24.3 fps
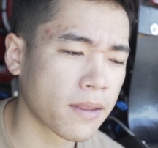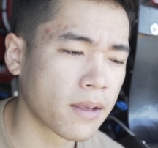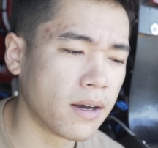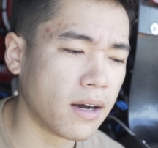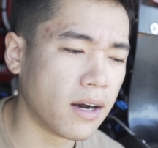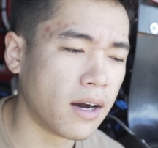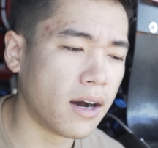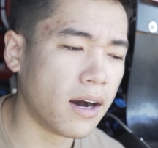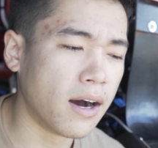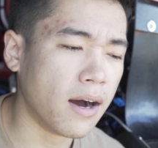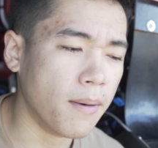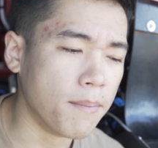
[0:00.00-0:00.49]

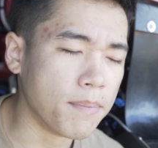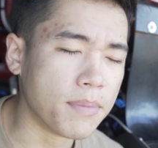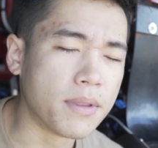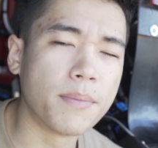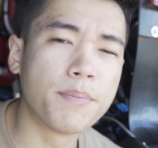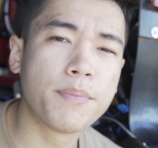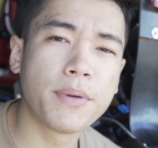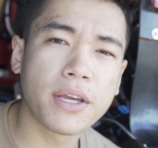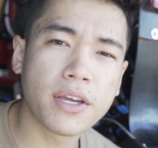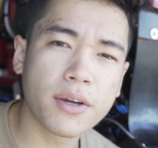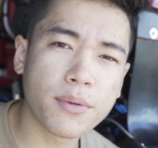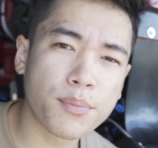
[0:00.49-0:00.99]
The
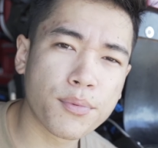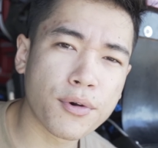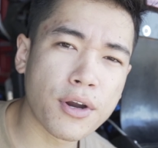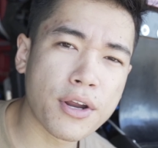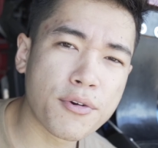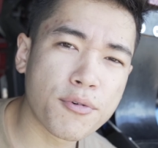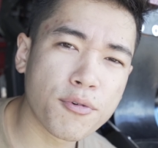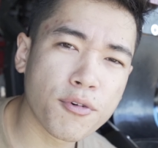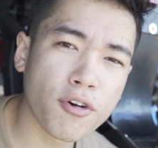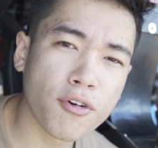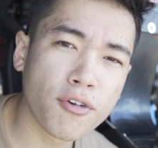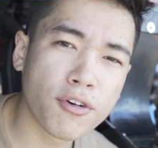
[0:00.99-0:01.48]
bigger
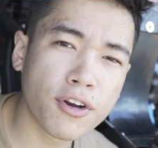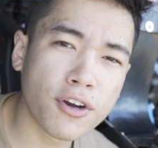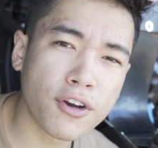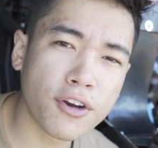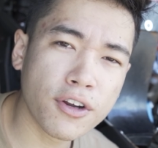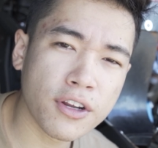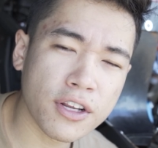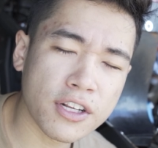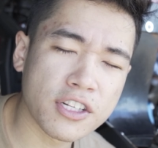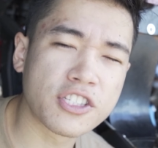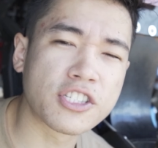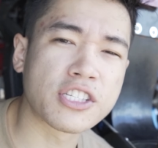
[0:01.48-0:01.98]
brake
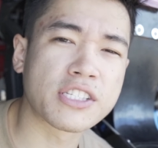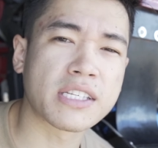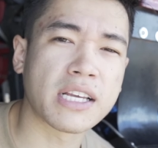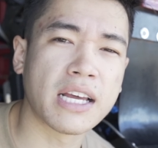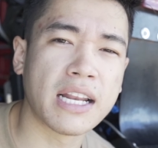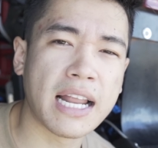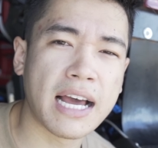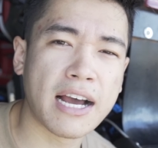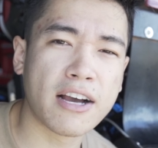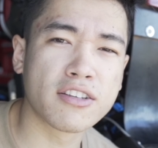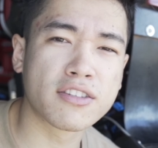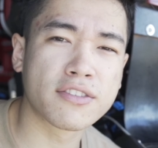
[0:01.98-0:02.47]
rotor just
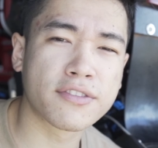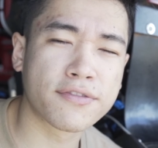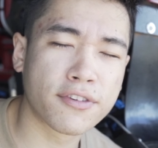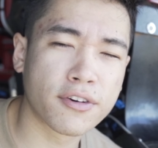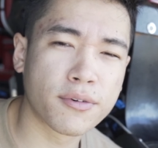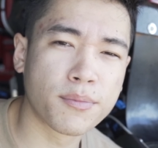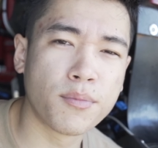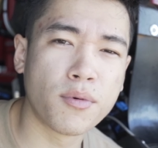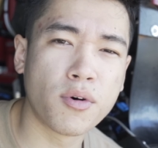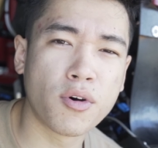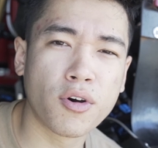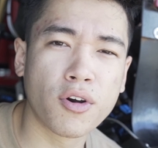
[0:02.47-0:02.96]
allows
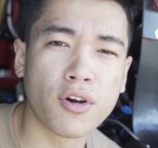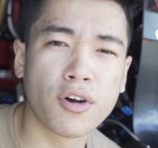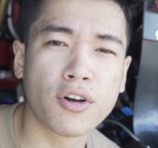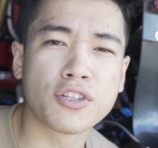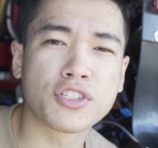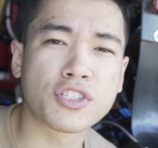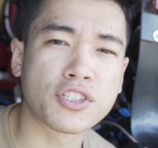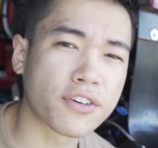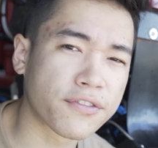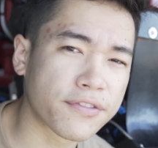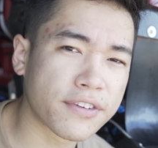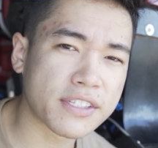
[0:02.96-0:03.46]
for more
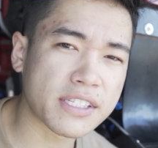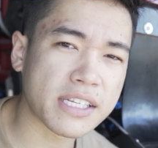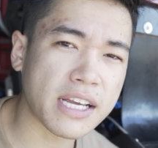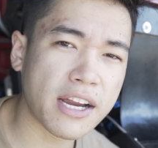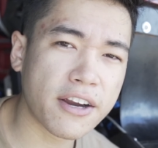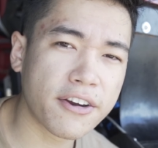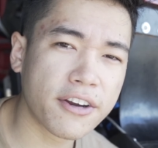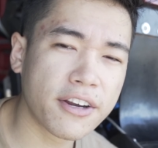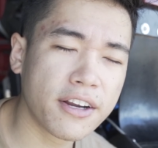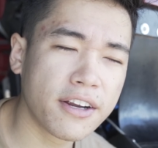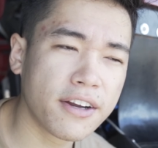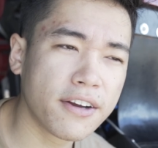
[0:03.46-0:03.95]
surface
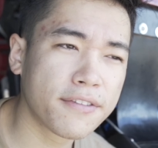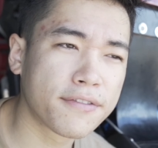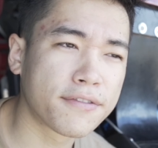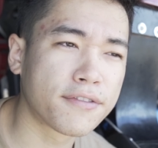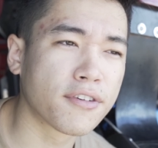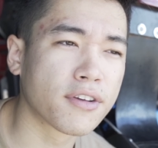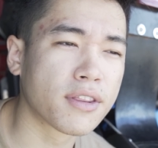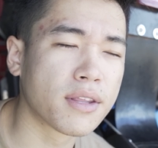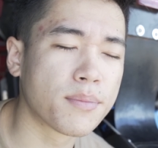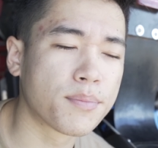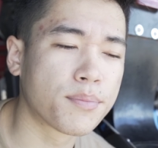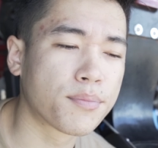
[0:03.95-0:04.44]
area
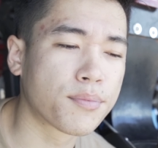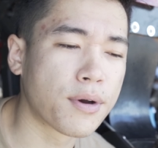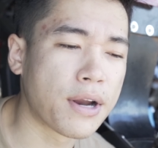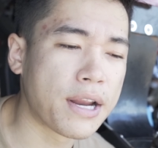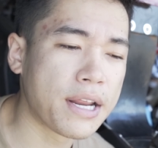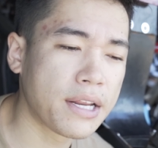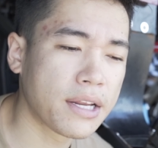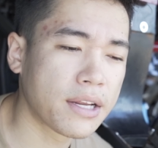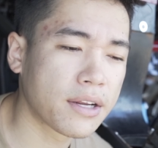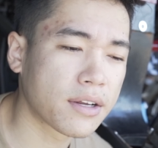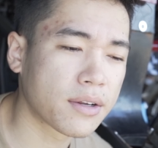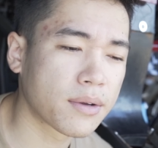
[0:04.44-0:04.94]
for the
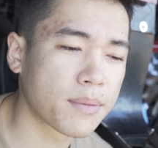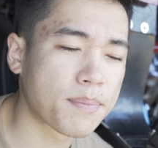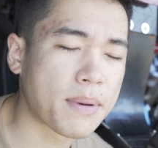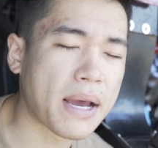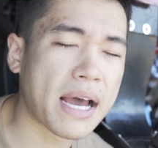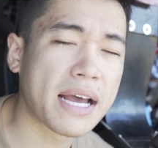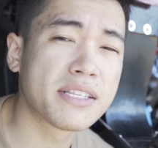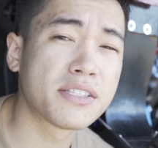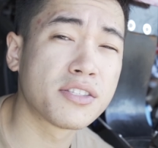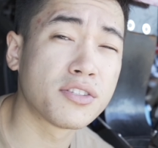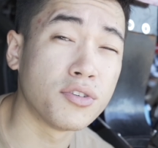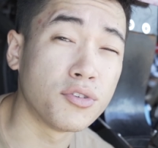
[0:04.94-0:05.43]
brake
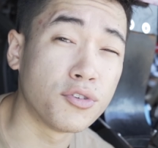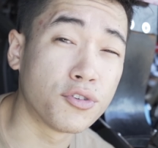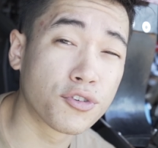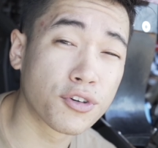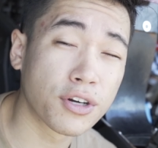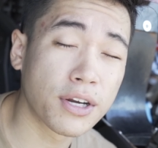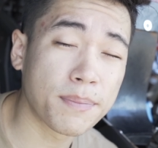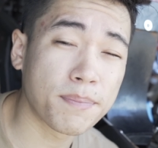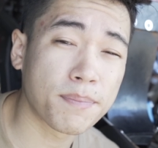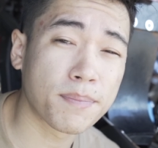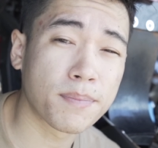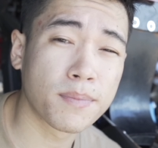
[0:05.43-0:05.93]
pads to
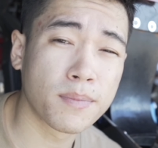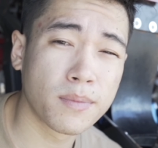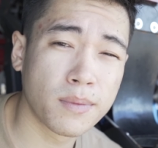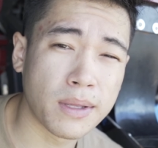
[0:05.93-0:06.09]
grip,